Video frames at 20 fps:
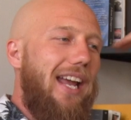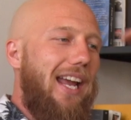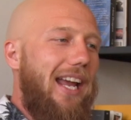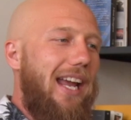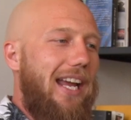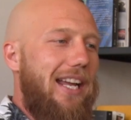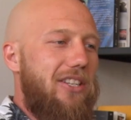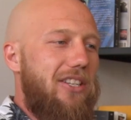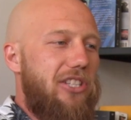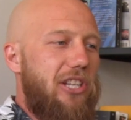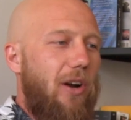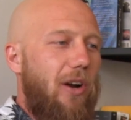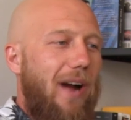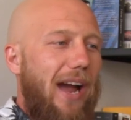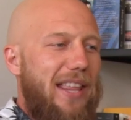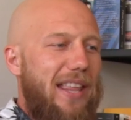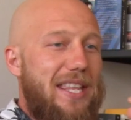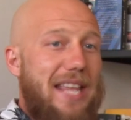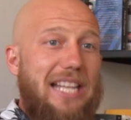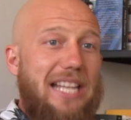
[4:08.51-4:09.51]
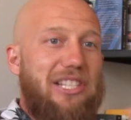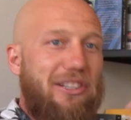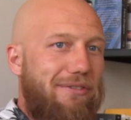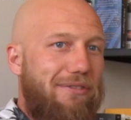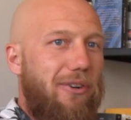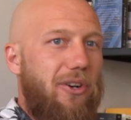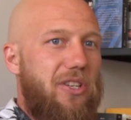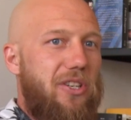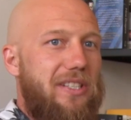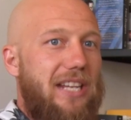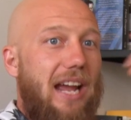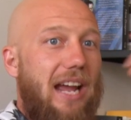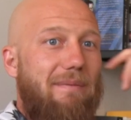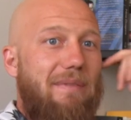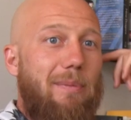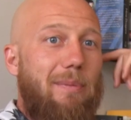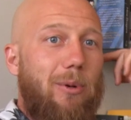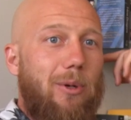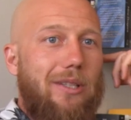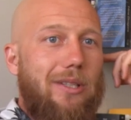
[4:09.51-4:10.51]
And so I think that's the first step.
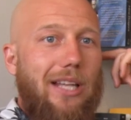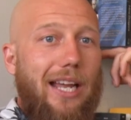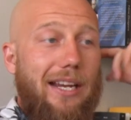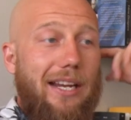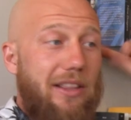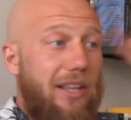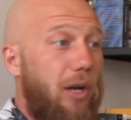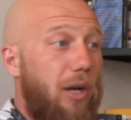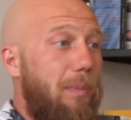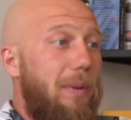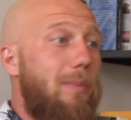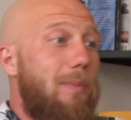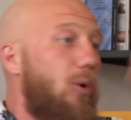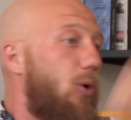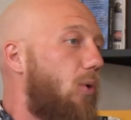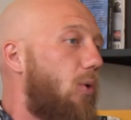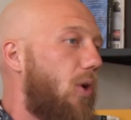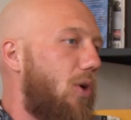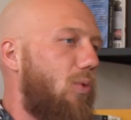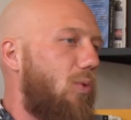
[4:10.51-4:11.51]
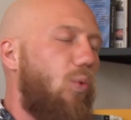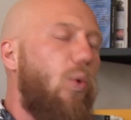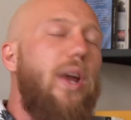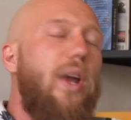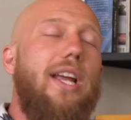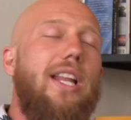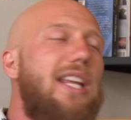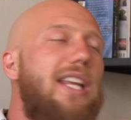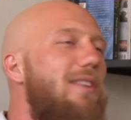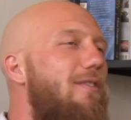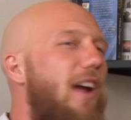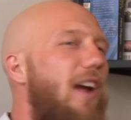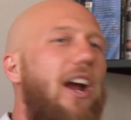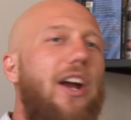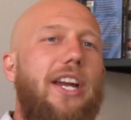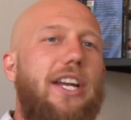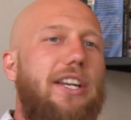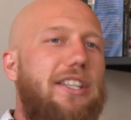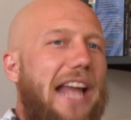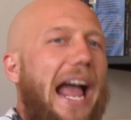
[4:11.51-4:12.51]
People are like, there are people who are really
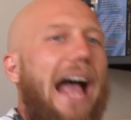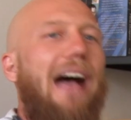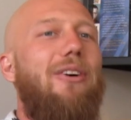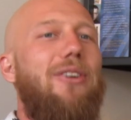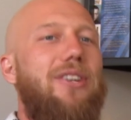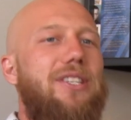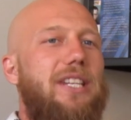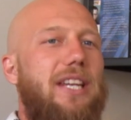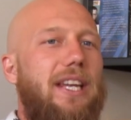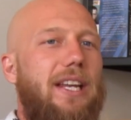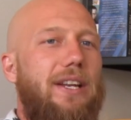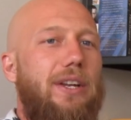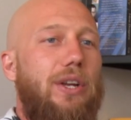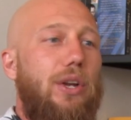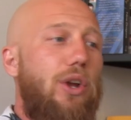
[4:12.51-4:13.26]
very talented,